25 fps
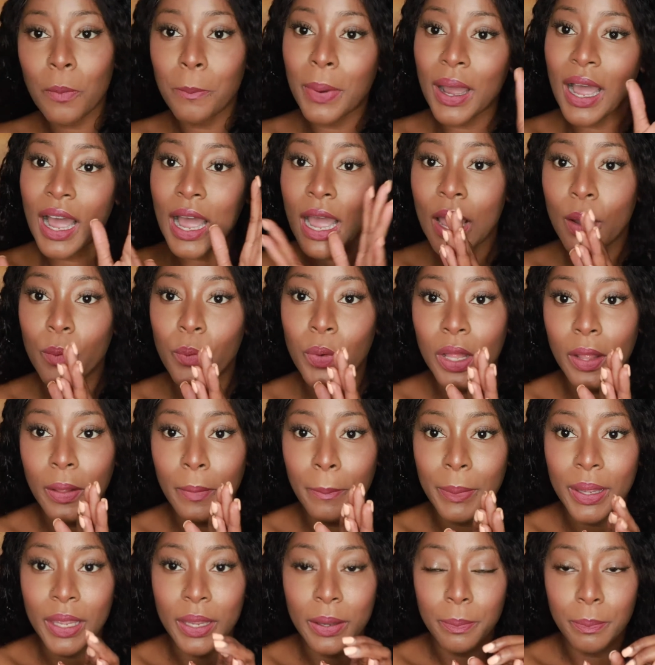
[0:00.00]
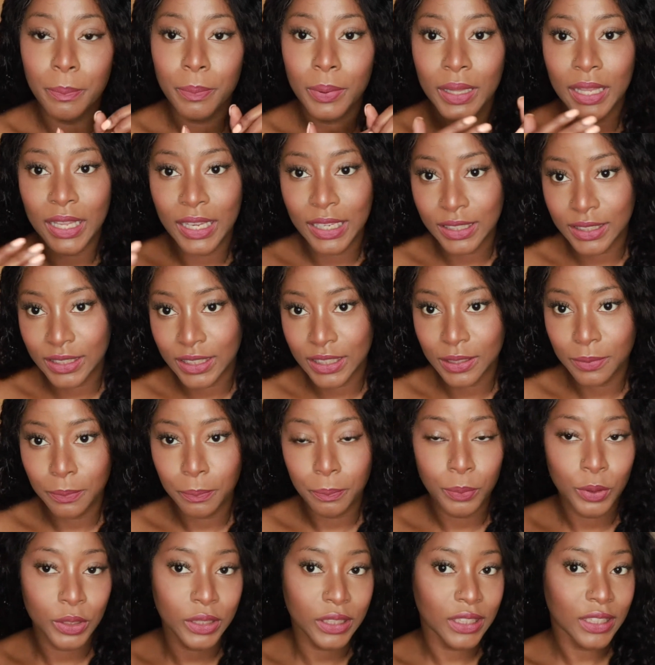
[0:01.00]
but I will be
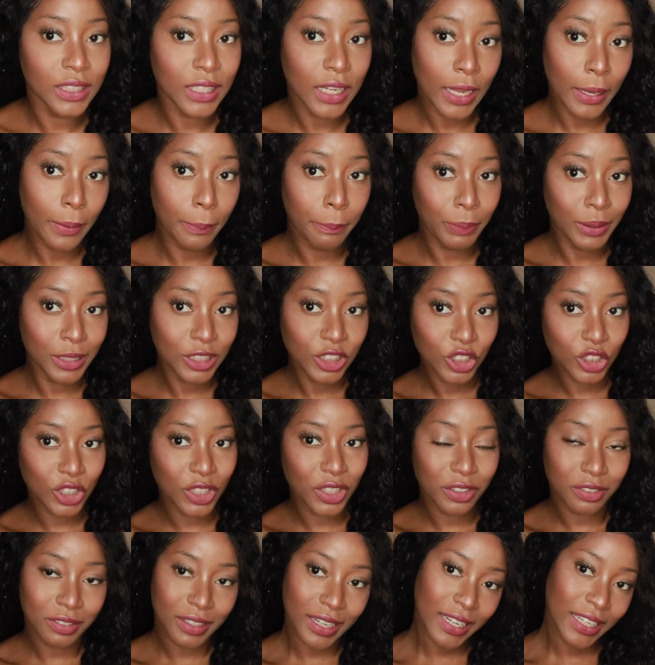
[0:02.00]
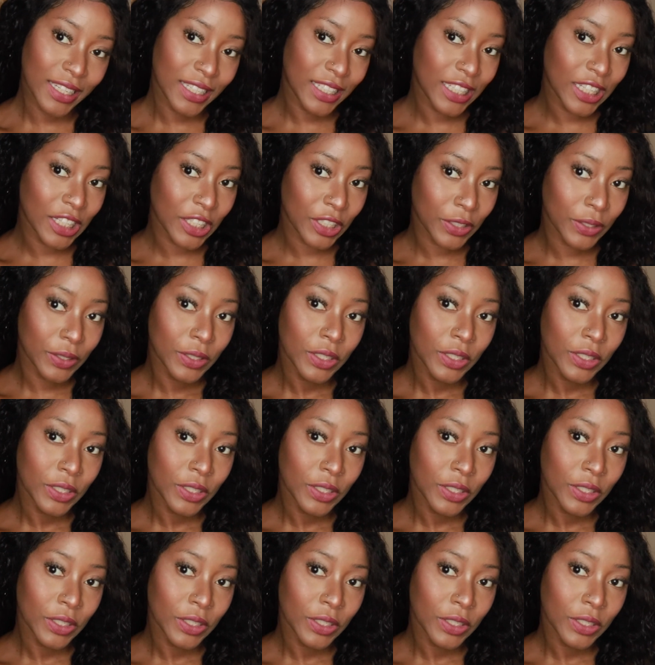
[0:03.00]
putting a picture right here.